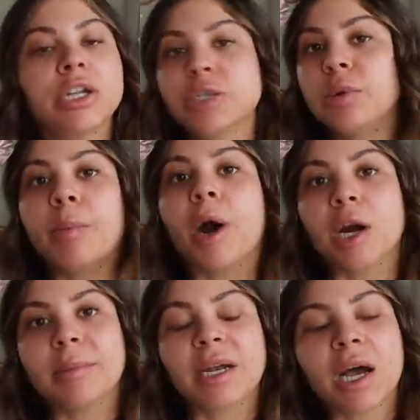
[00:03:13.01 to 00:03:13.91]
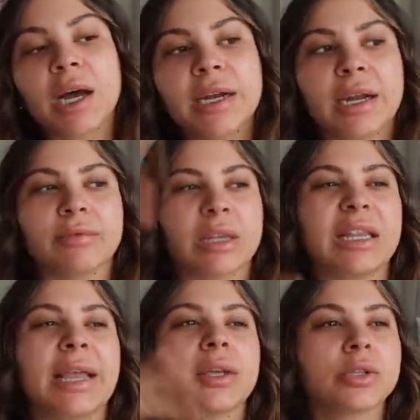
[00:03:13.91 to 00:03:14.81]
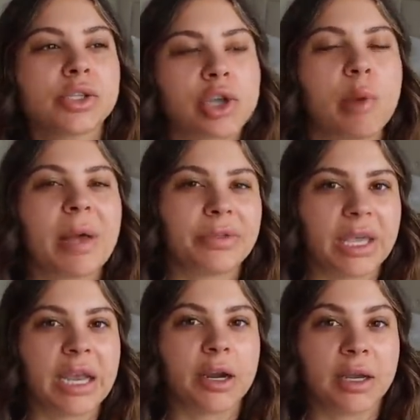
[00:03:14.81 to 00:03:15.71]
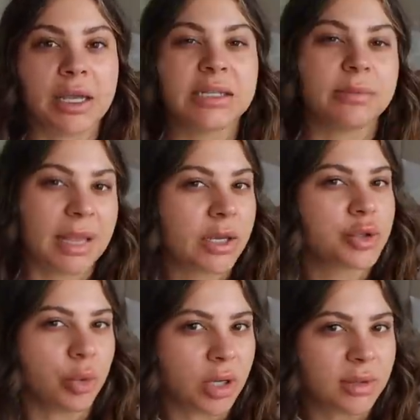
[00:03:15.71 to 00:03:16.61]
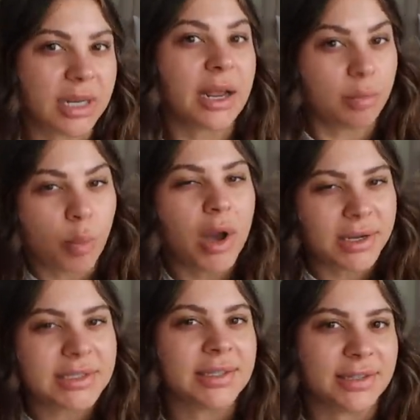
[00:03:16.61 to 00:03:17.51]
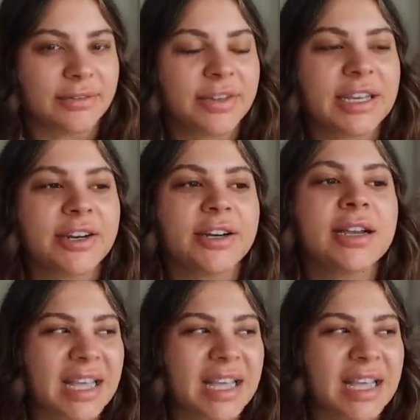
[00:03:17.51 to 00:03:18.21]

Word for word: to apartment hunt and really like scope out the area to make sure that I wanted to live here.